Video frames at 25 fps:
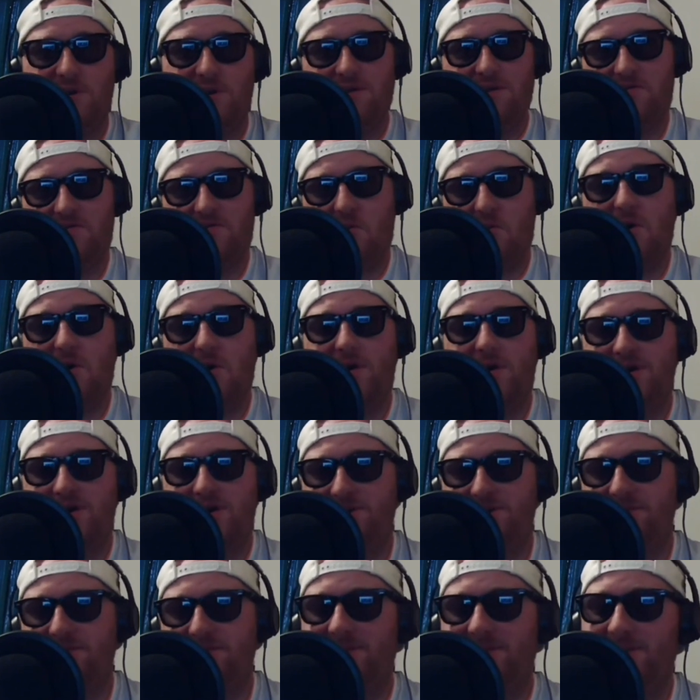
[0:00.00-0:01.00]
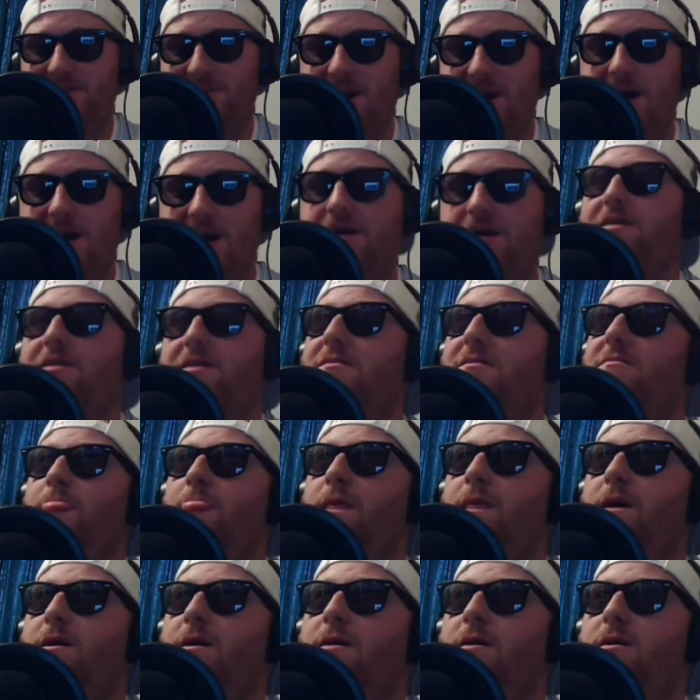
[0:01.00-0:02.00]
of war, a Cuban cigar.
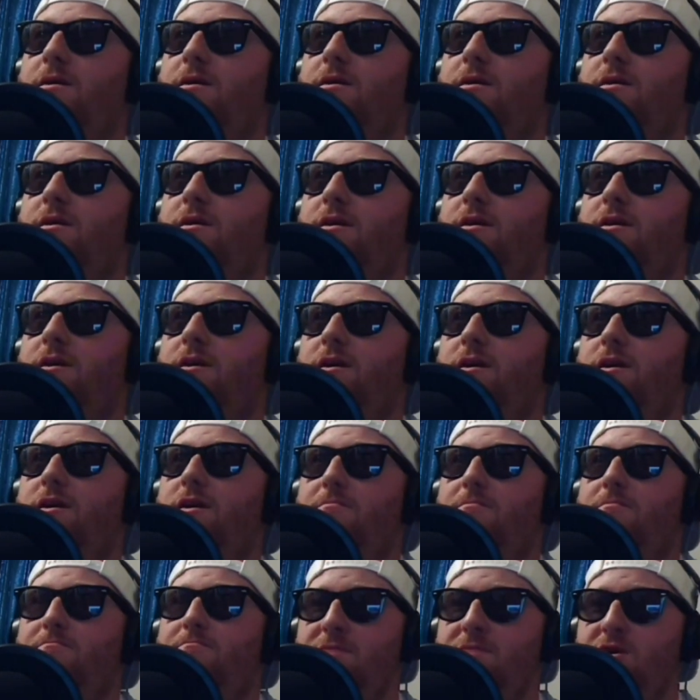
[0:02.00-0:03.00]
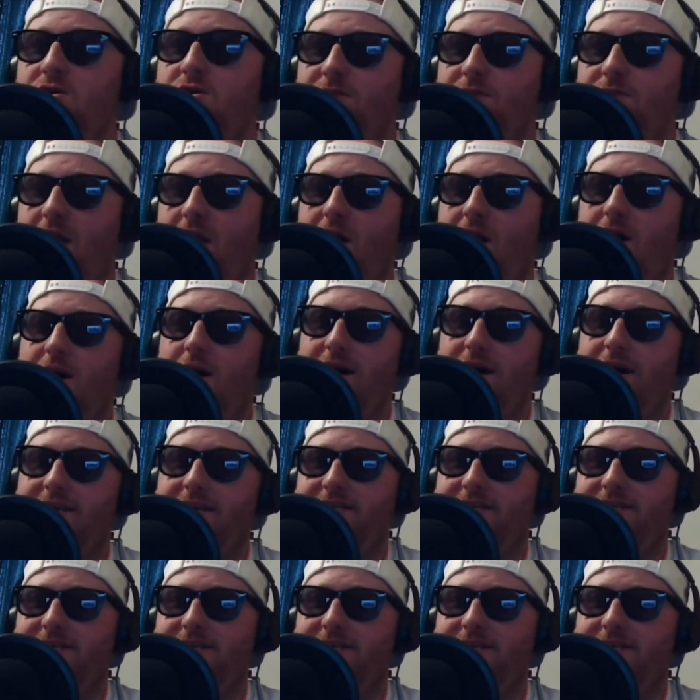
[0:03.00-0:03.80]
Move on, it's